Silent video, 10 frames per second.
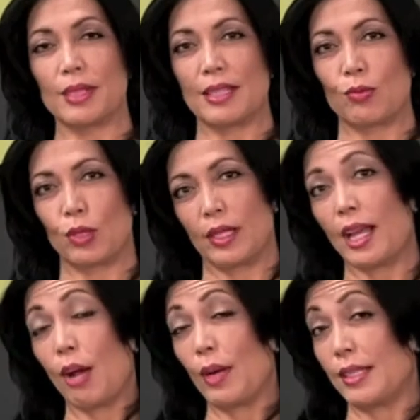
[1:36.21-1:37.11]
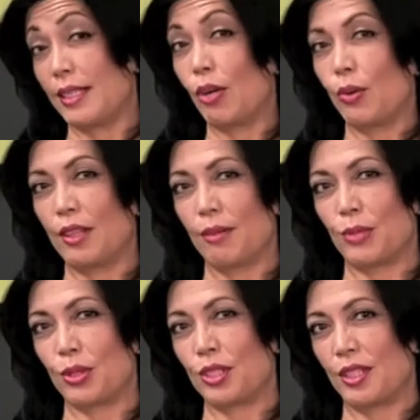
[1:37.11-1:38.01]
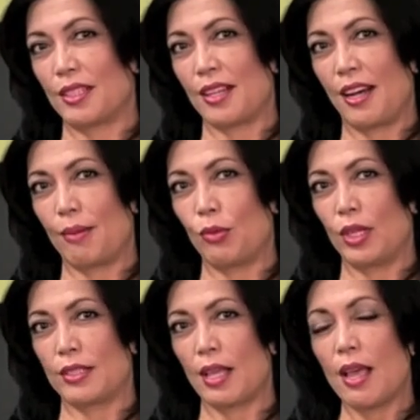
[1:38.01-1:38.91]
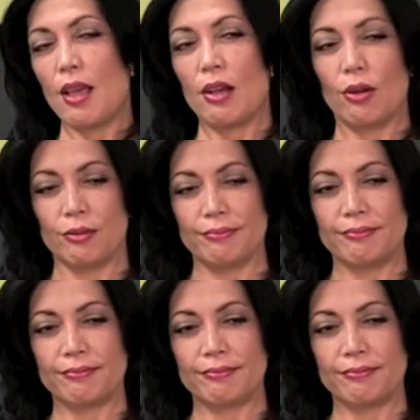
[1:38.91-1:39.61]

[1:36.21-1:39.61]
That's really how I dealt with it most of the time was, oh,